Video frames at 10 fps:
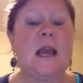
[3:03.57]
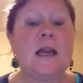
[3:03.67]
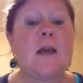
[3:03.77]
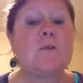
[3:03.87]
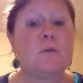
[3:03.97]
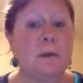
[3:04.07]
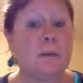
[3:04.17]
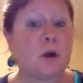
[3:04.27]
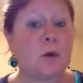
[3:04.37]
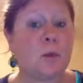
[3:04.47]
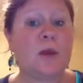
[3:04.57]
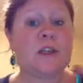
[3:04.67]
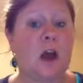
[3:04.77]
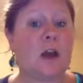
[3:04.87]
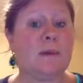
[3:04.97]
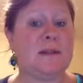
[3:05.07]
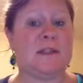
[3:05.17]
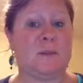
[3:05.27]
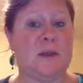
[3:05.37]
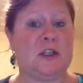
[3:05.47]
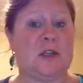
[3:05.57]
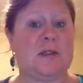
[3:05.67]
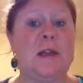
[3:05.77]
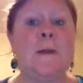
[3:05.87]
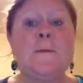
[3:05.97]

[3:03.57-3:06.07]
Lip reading: Now remember, when we talk about the speeches,